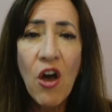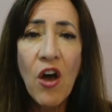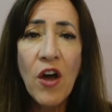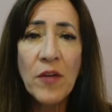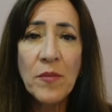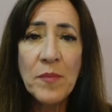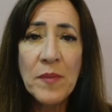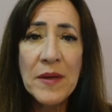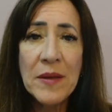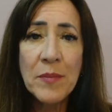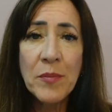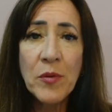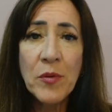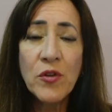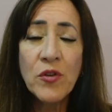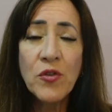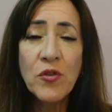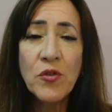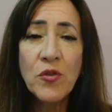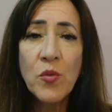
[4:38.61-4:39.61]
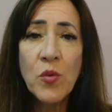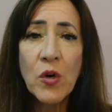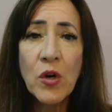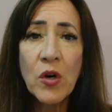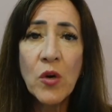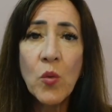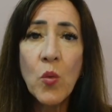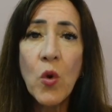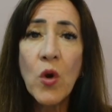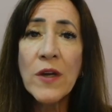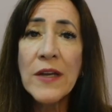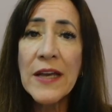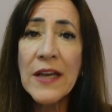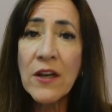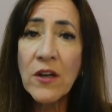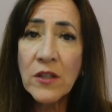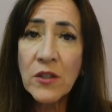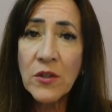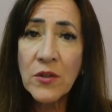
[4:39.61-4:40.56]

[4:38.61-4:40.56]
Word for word: on people who were working on